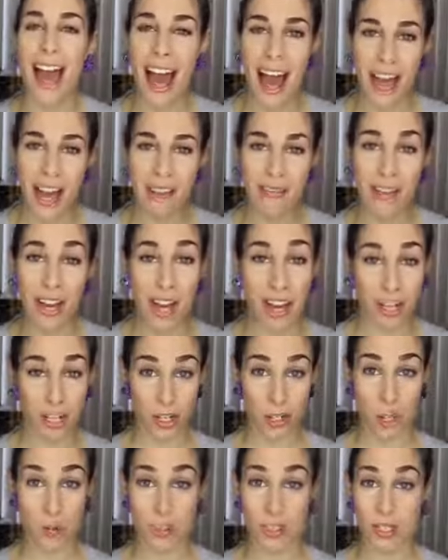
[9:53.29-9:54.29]
I've
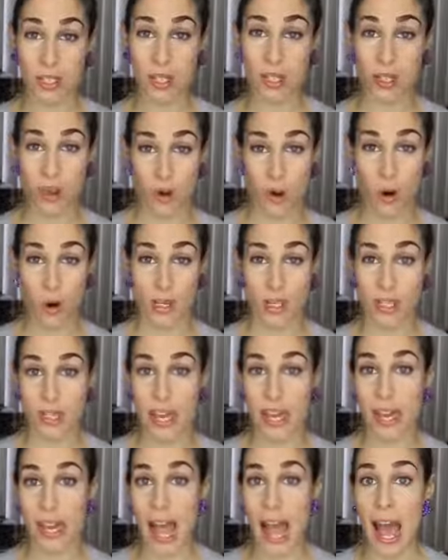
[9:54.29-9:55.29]
gotten used to the
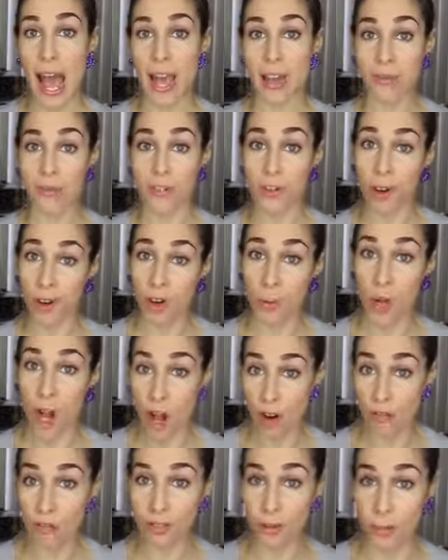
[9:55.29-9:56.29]
corset. I feel
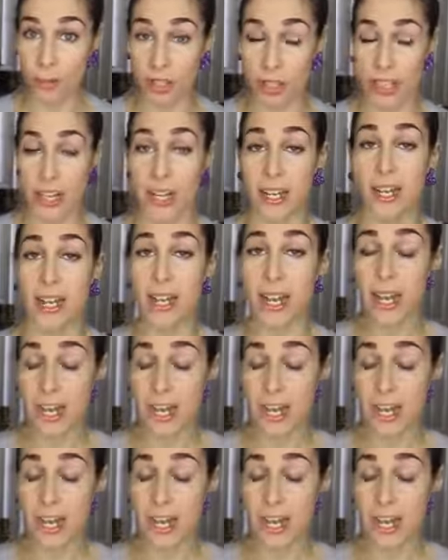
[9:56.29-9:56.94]
comfortable in it.